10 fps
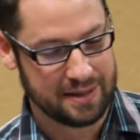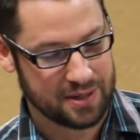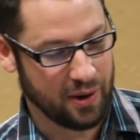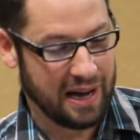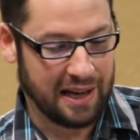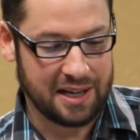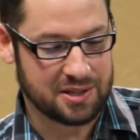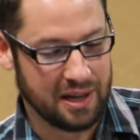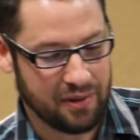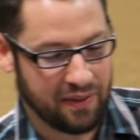So I
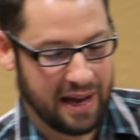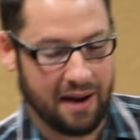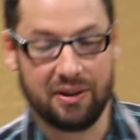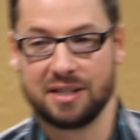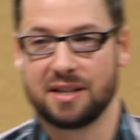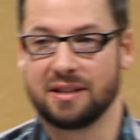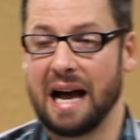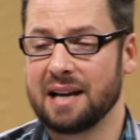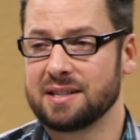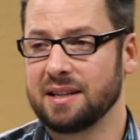just love that that evidence has
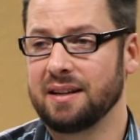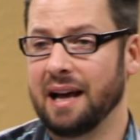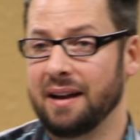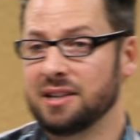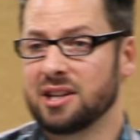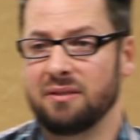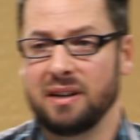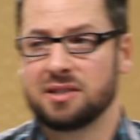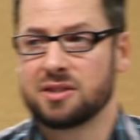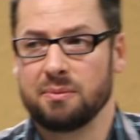lasted, and it's
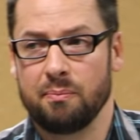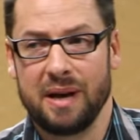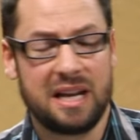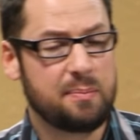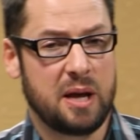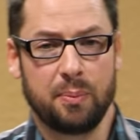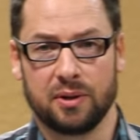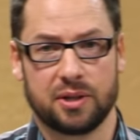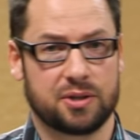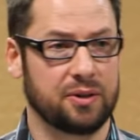convinced many
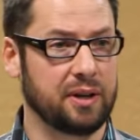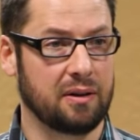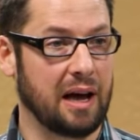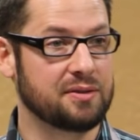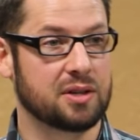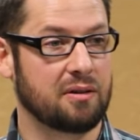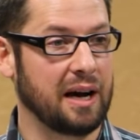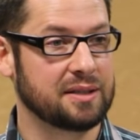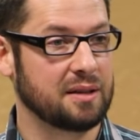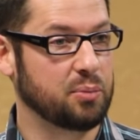people to turn their lives to
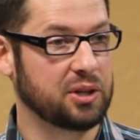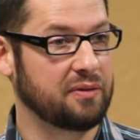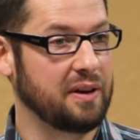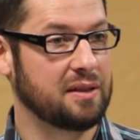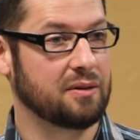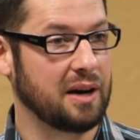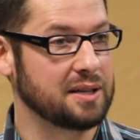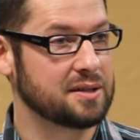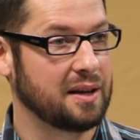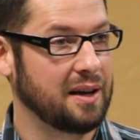Christ and put their faith in
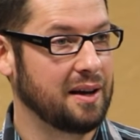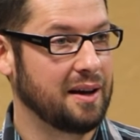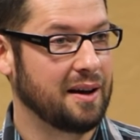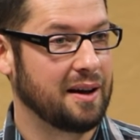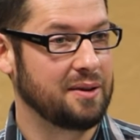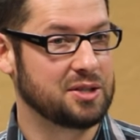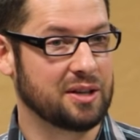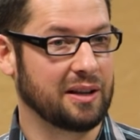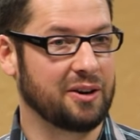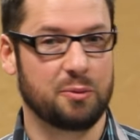Christ. And he's
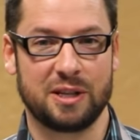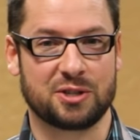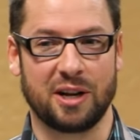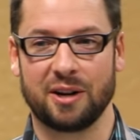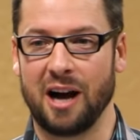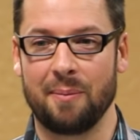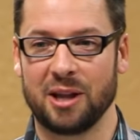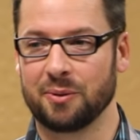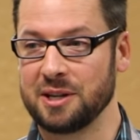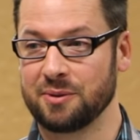declared to be the Son of God
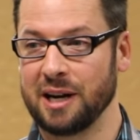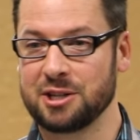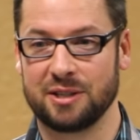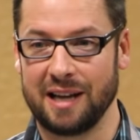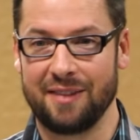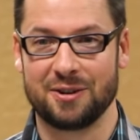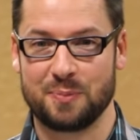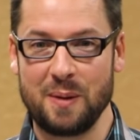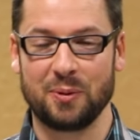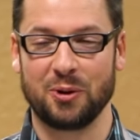by the resurrection, and there's
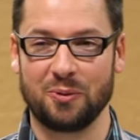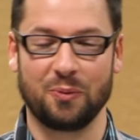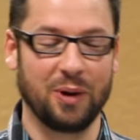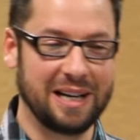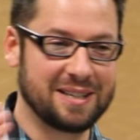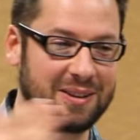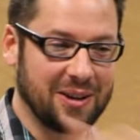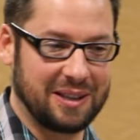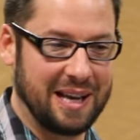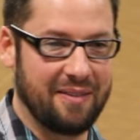people who went in to
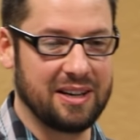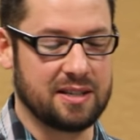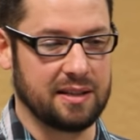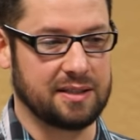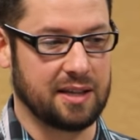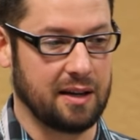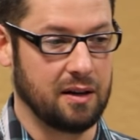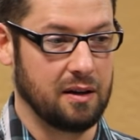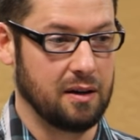look at the evidence and then said,